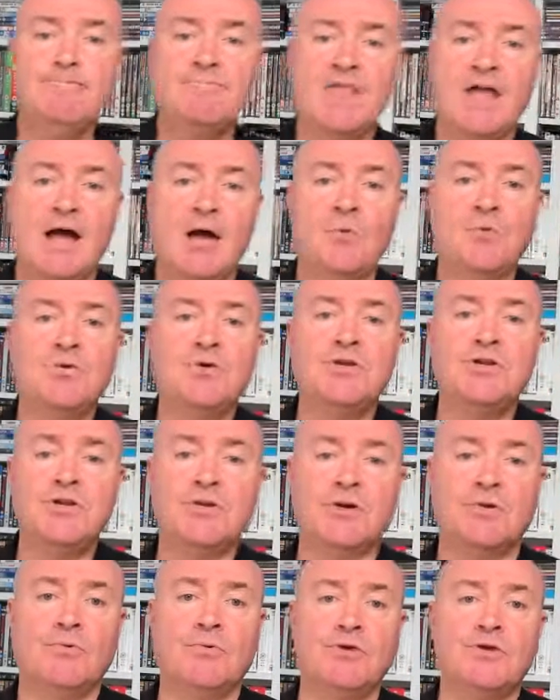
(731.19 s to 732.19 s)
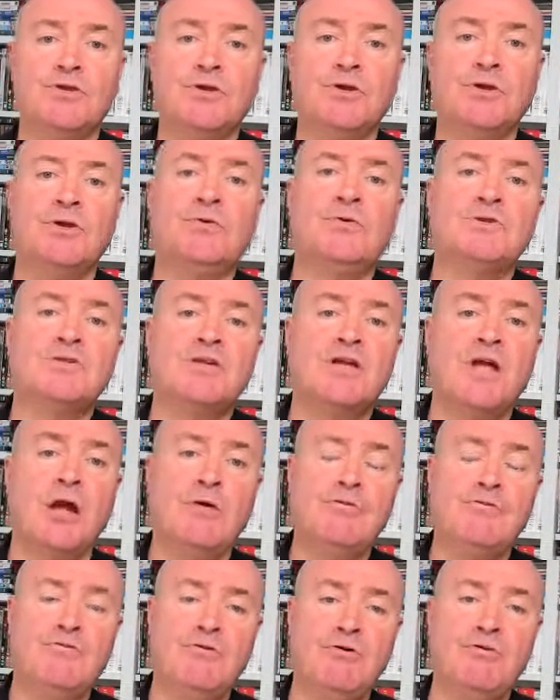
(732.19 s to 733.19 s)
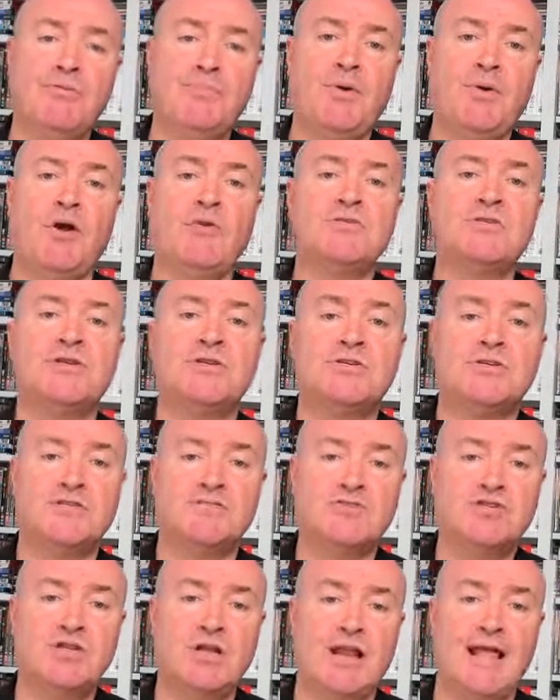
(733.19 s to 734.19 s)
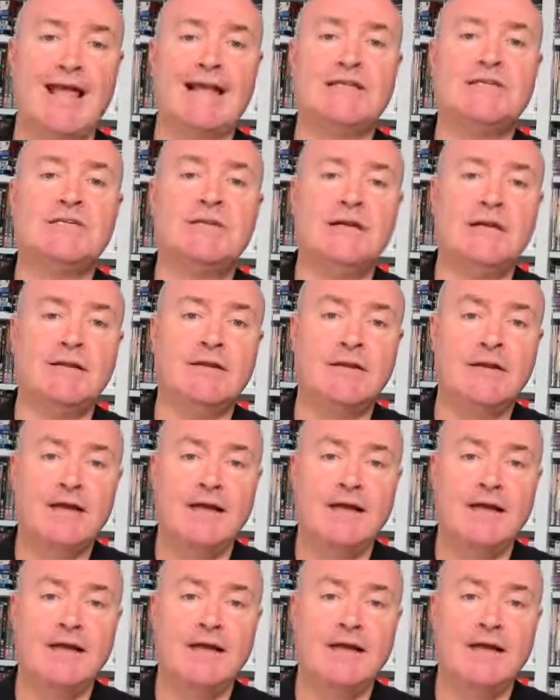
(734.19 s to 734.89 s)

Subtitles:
would do to go through the process of selecting